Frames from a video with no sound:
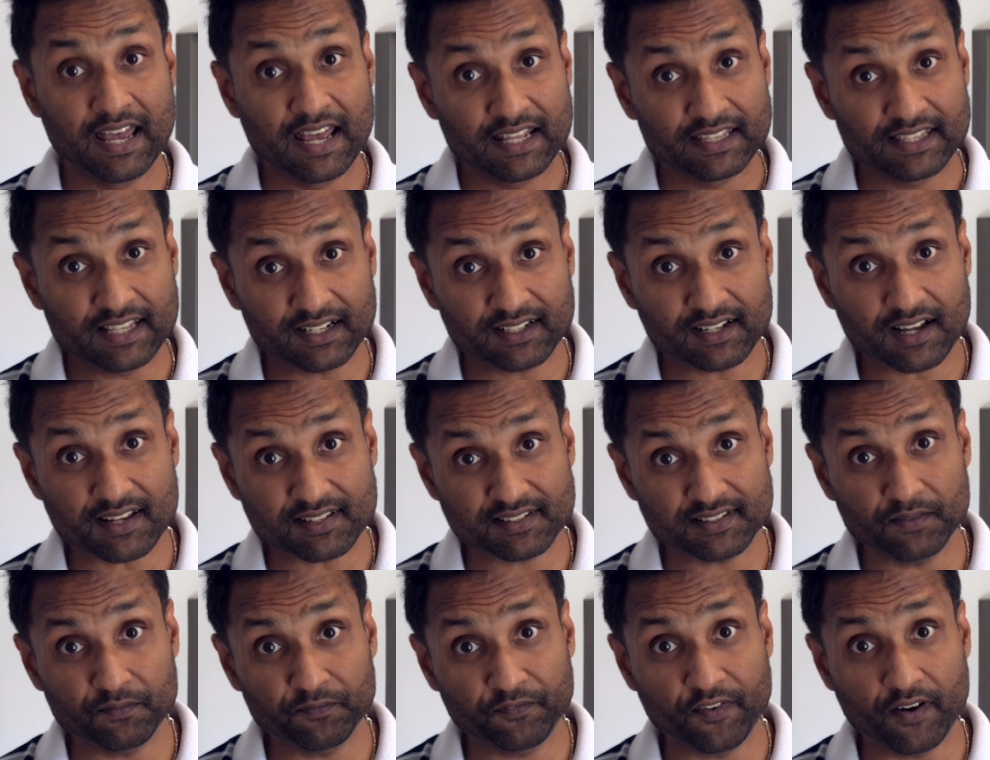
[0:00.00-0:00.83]
The
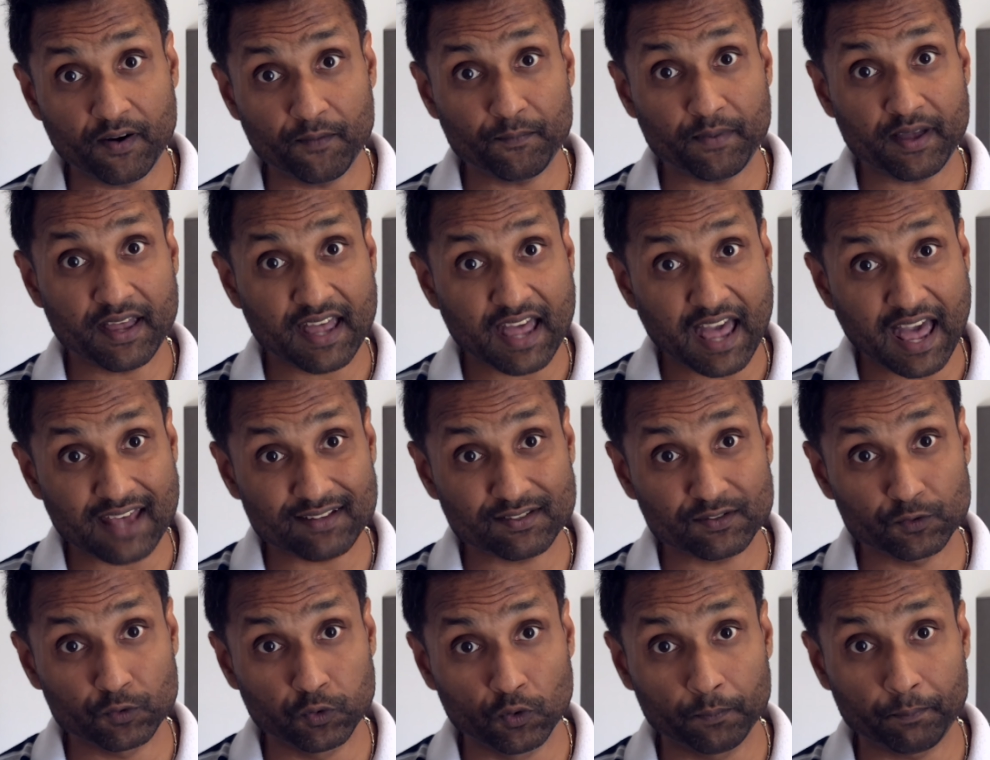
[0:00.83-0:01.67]
custom firmware
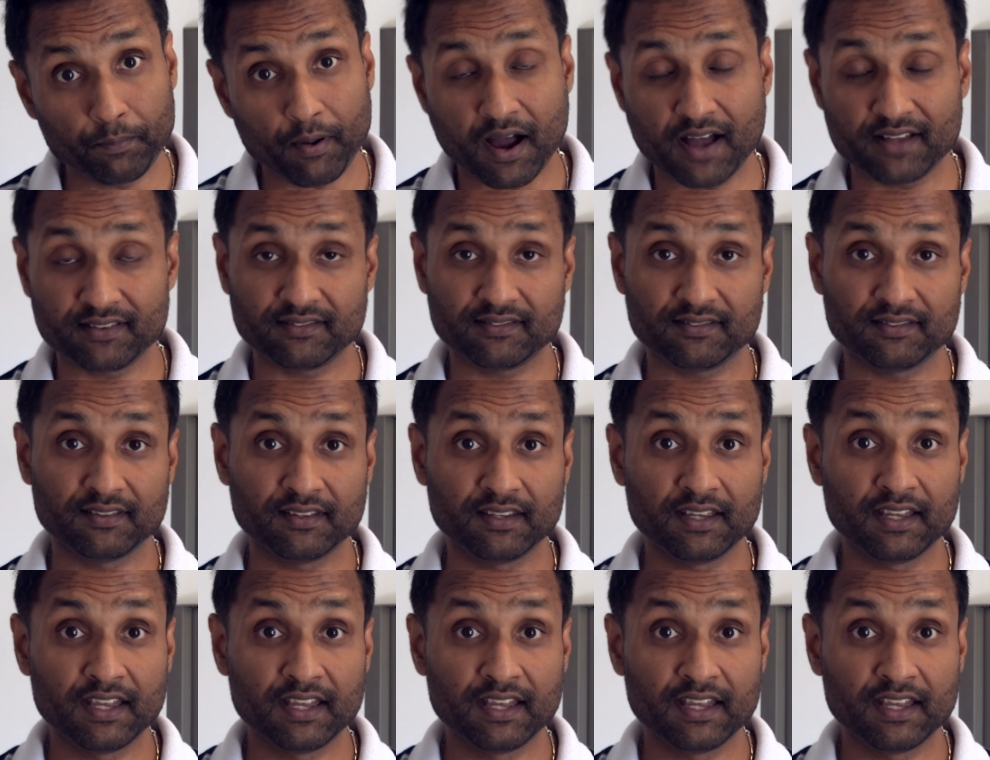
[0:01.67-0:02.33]
has two parts.